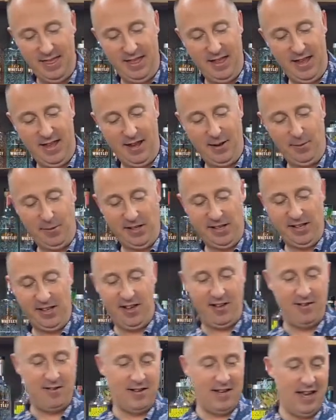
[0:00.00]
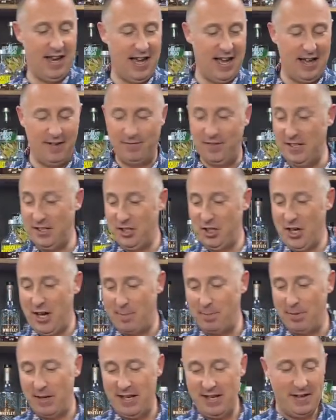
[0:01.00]
There we go. Lovely
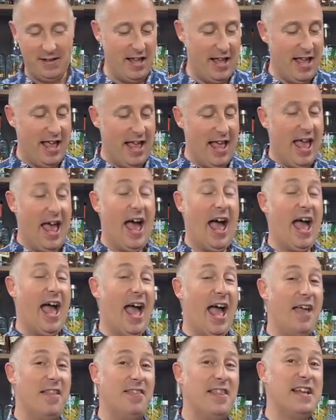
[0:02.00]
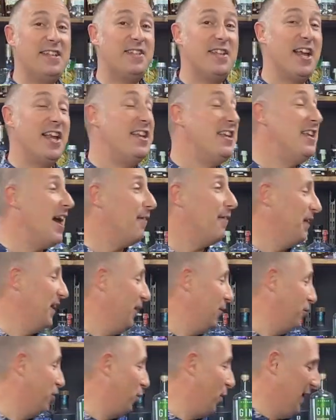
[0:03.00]
jubbly. And there's another
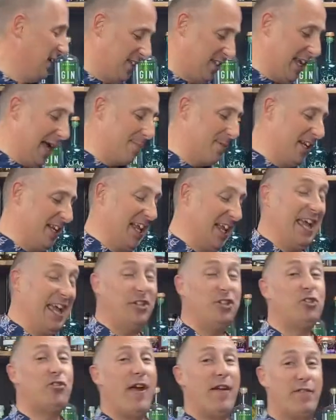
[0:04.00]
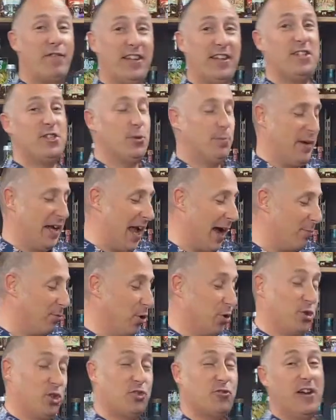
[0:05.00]
little twist coming in here. Trevor, this will be up
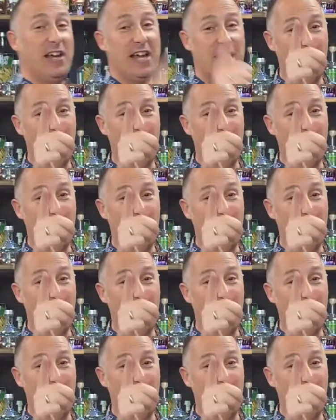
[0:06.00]
your street.